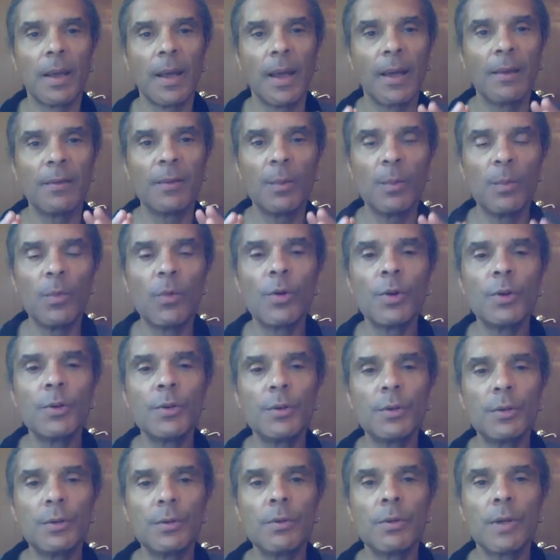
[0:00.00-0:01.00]
And the more
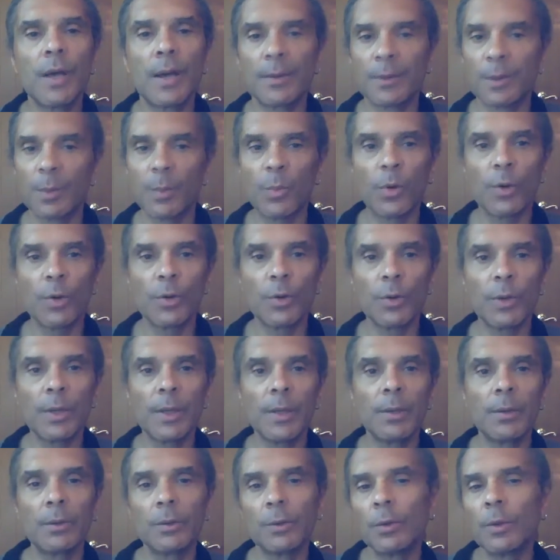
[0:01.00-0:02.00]
you do that, the more you'll
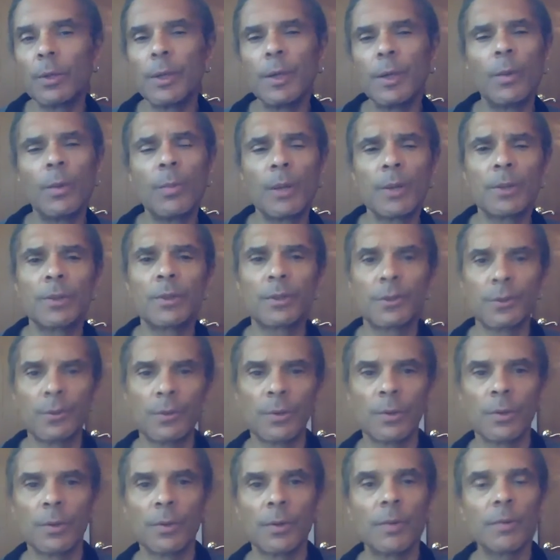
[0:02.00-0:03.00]
heal. You'll heal much
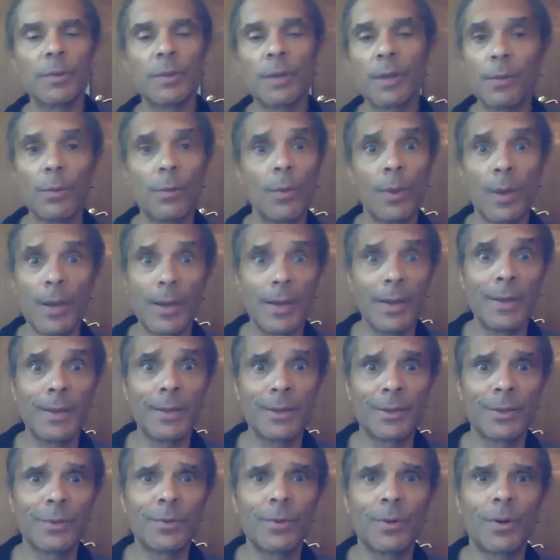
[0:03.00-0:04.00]
sooner. There's other
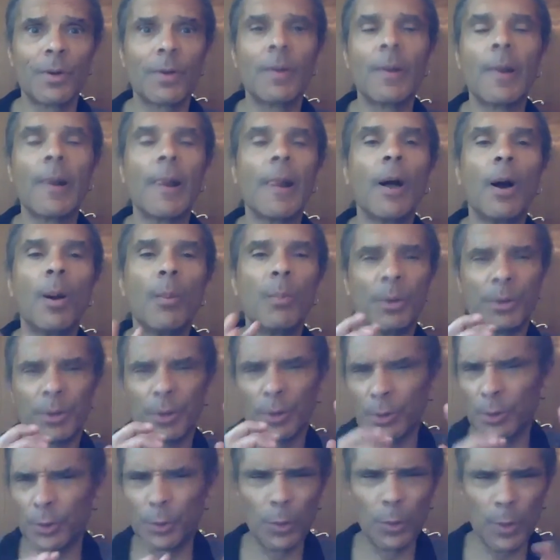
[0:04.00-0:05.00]
ways, sure. But
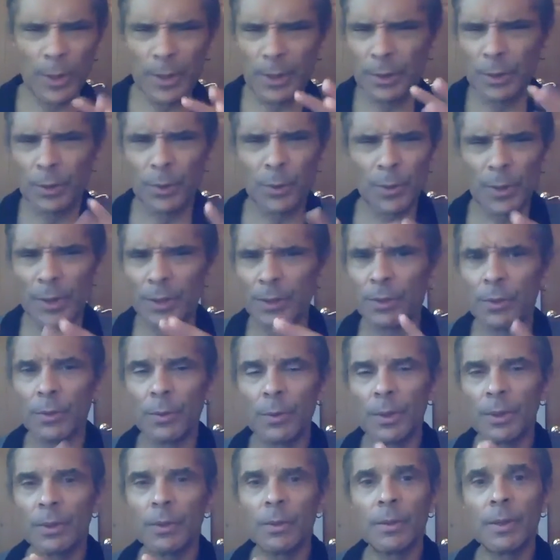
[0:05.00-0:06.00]
the doing
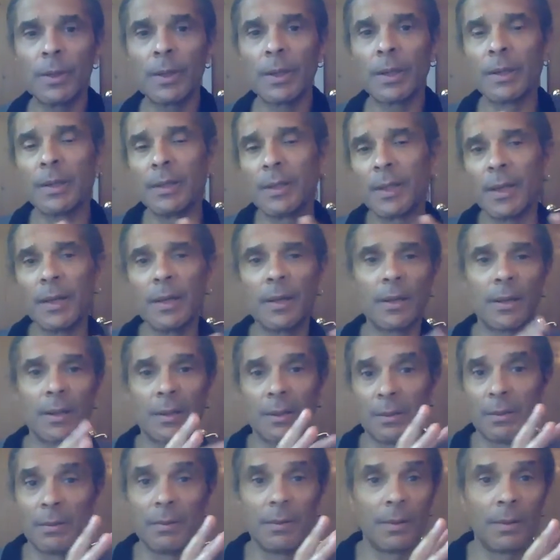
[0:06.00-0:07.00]
can take,
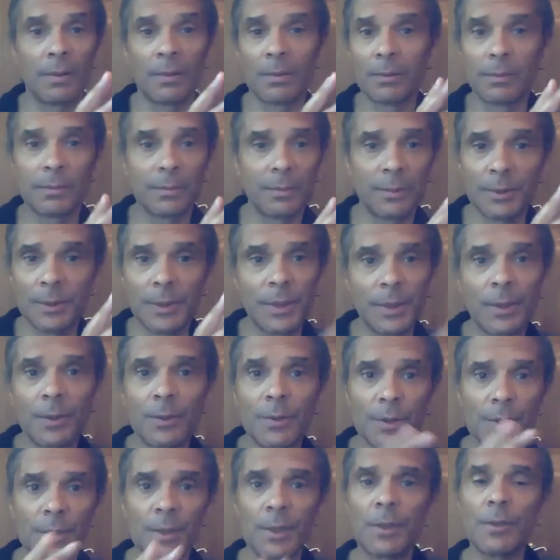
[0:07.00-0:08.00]

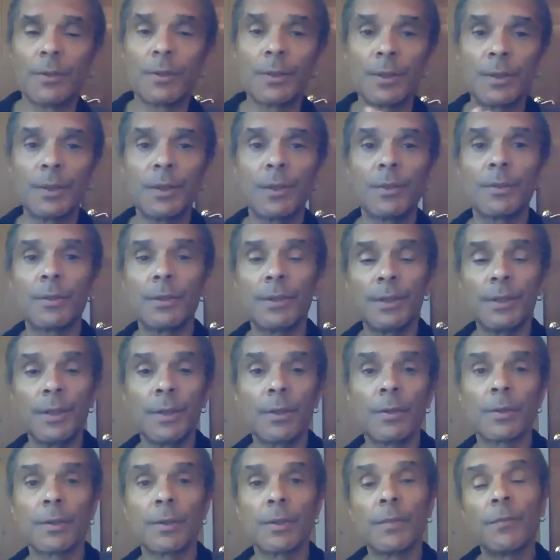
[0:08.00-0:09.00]
years and years and years and
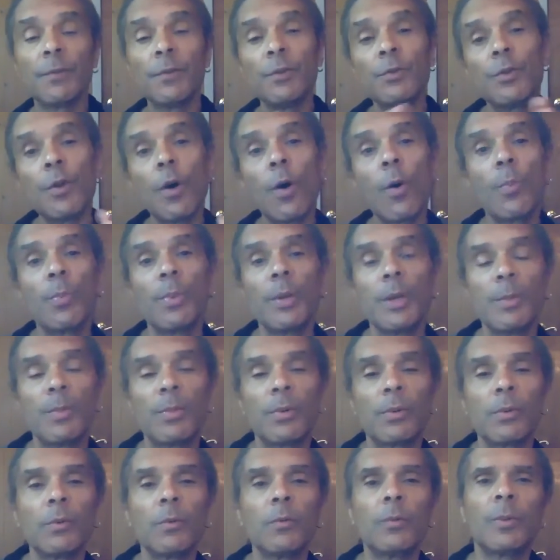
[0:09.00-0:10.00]
years. And if you know
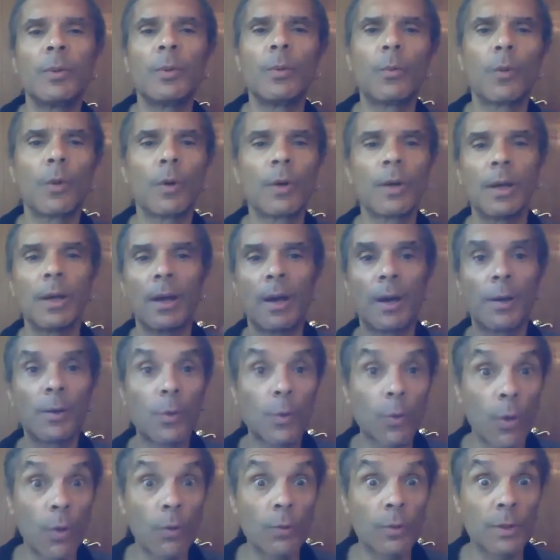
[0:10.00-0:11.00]
people who've been working on,
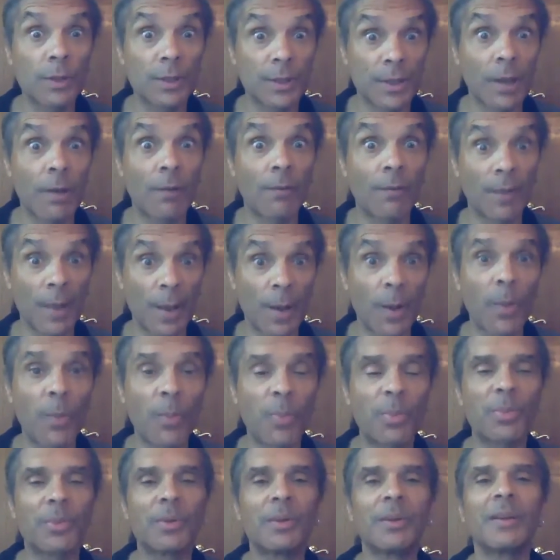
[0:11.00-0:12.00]
quote,
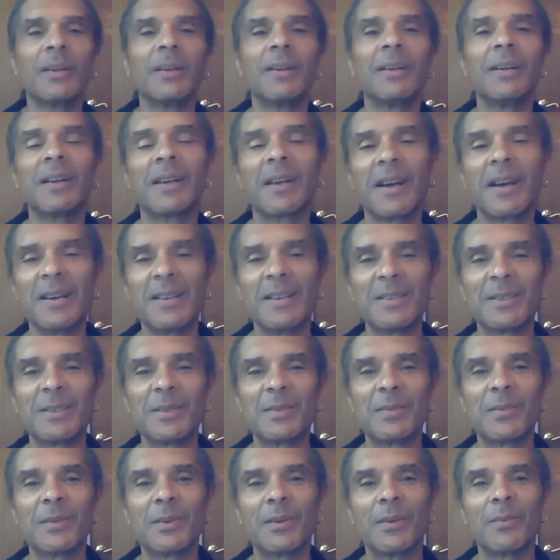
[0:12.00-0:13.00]
self-help kinds
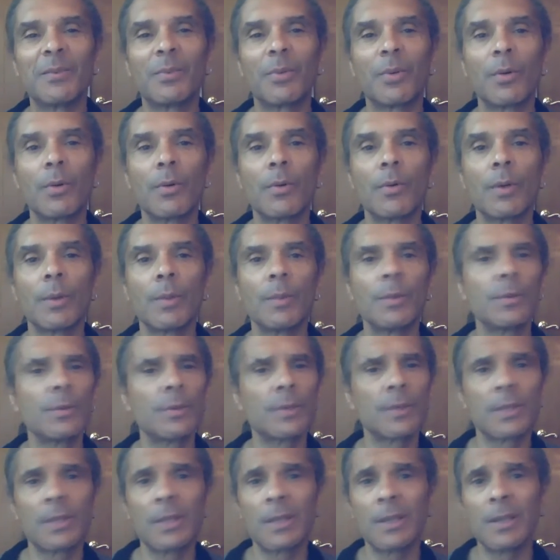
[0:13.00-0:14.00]
of programs, you'll
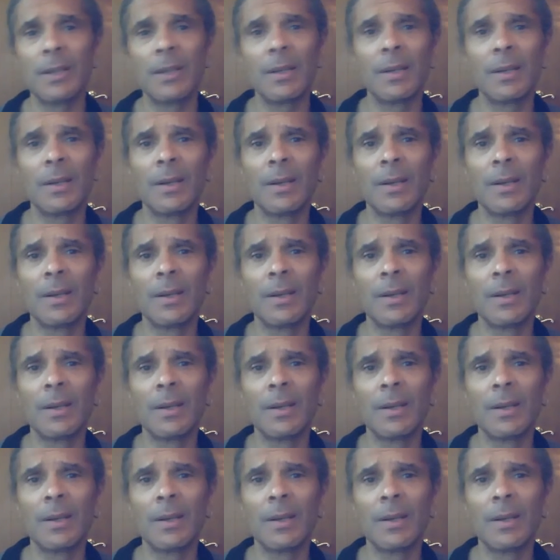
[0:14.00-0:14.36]
see